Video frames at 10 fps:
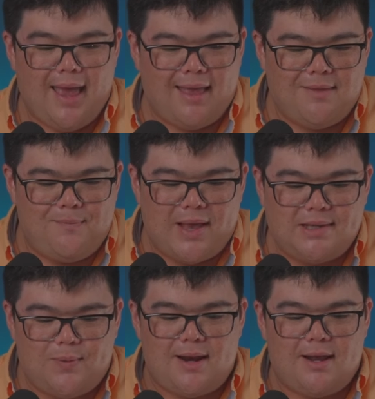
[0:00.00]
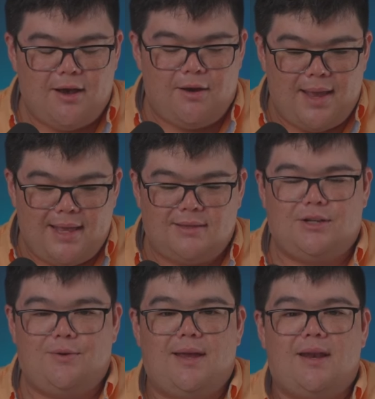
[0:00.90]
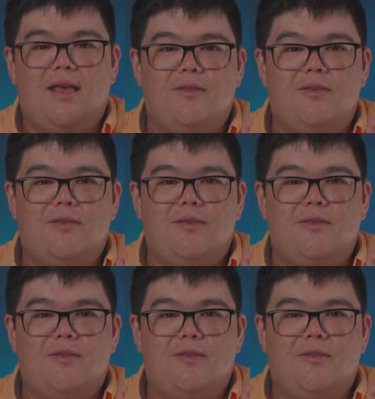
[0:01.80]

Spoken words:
And the best way to go into it,